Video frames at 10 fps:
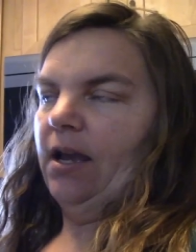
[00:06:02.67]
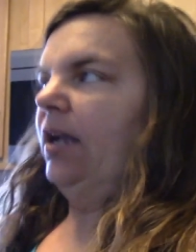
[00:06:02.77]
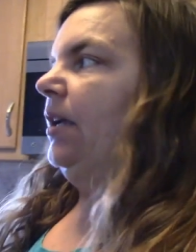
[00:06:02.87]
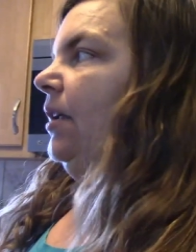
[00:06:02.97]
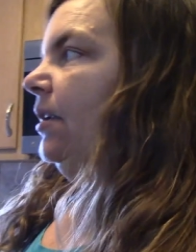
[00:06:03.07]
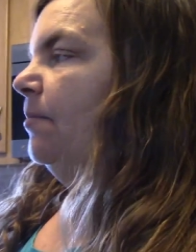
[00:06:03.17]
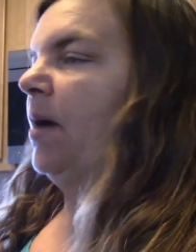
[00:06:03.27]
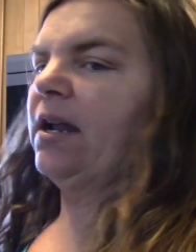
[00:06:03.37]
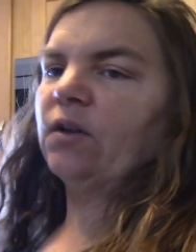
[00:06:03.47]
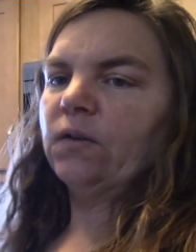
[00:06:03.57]
And
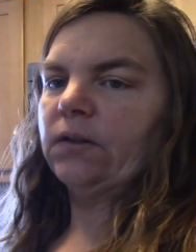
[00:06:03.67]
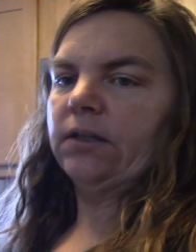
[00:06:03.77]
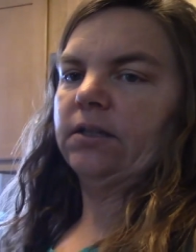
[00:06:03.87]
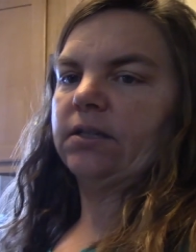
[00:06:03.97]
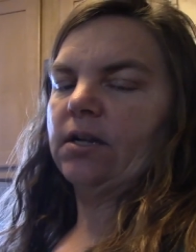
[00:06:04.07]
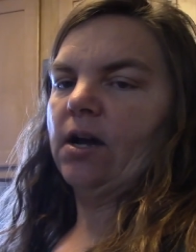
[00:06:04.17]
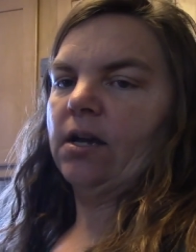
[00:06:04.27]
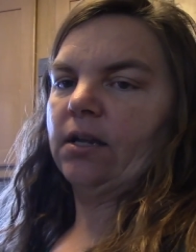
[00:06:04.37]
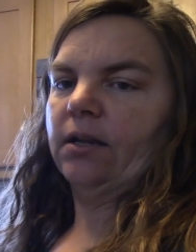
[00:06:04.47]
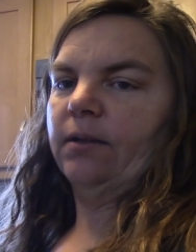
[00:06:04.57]
Michael is
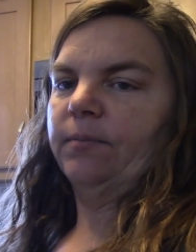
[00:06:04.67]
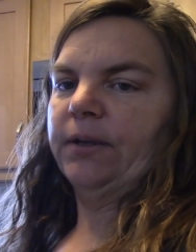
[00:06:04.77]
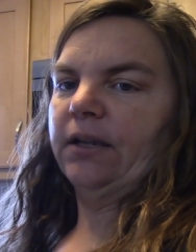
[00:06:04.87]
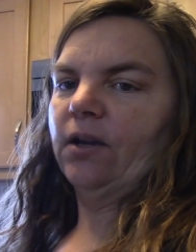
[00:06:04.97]
not gonna be